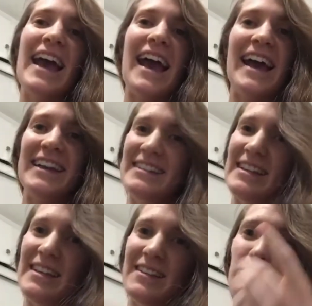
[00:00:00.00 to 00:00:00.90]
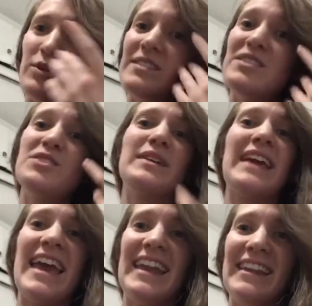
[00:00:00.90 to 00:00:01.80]
and it wasn't
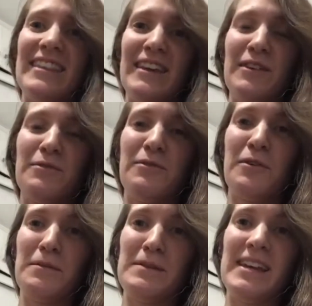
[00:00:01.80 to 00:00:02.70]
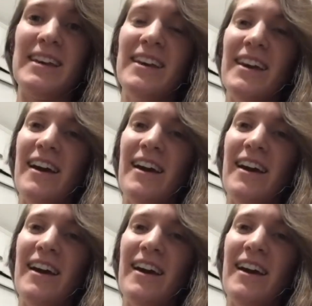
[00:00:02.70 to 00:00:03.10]
doing anything for me.